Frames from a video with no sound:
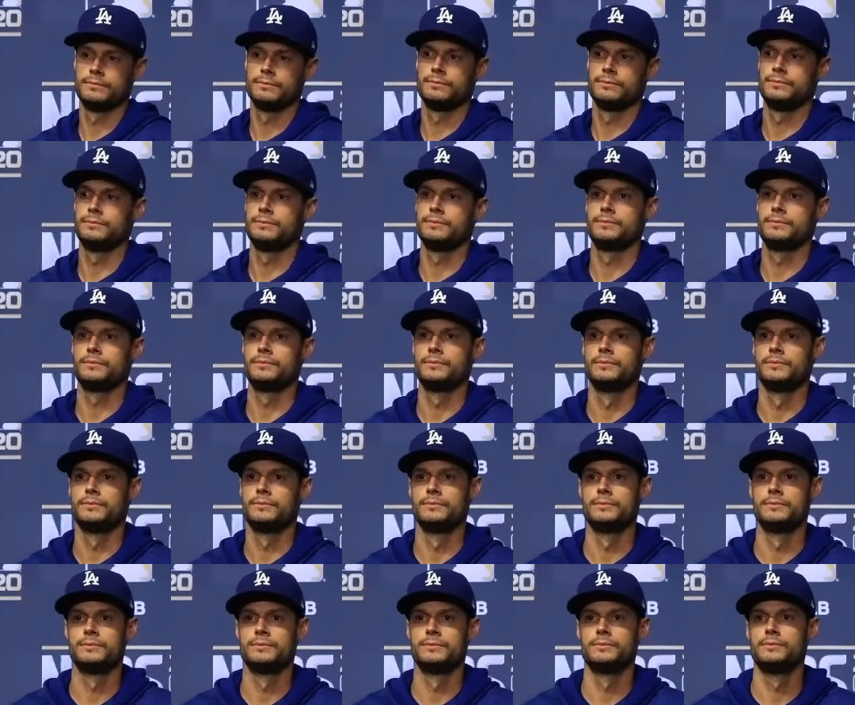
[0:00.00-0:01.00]

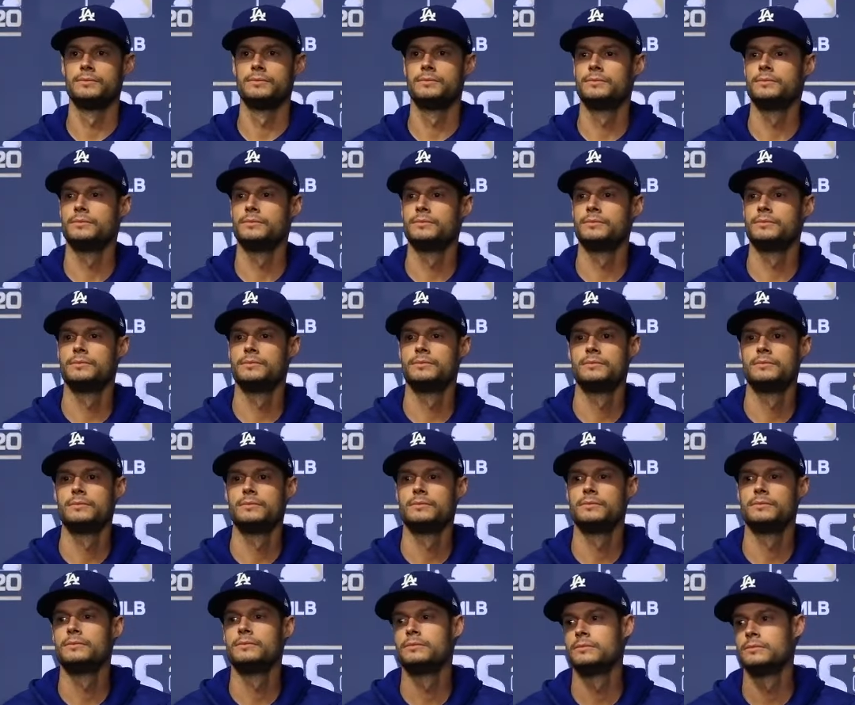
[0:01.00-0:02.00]

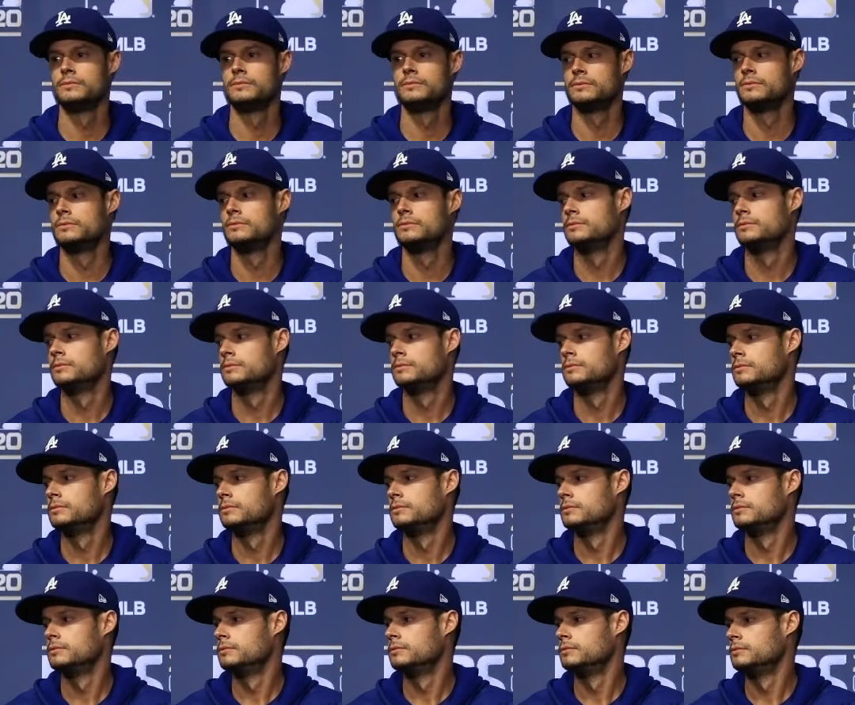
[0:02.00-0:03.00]

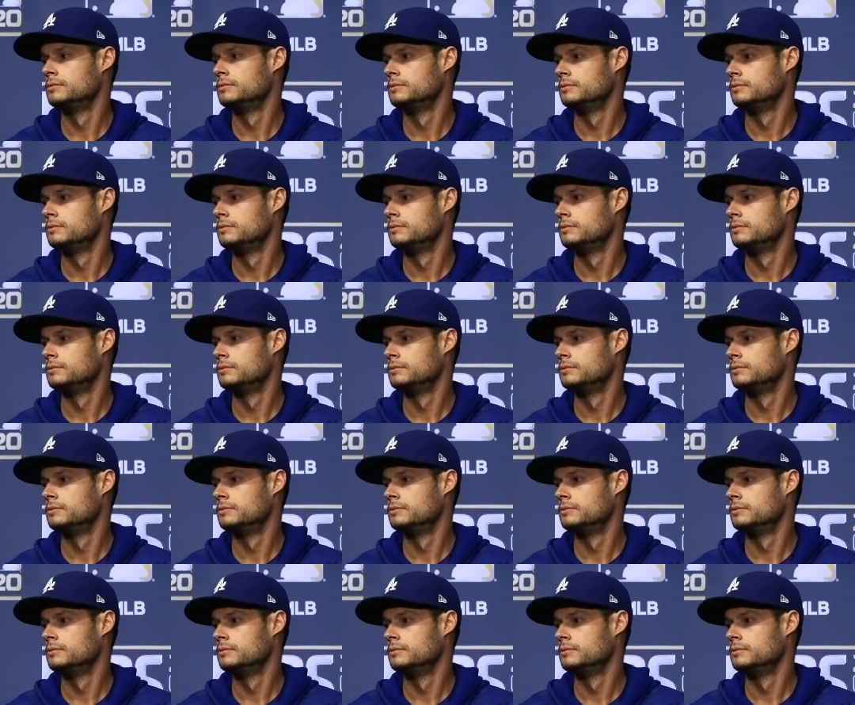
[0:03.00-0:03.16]
Nobody speaks.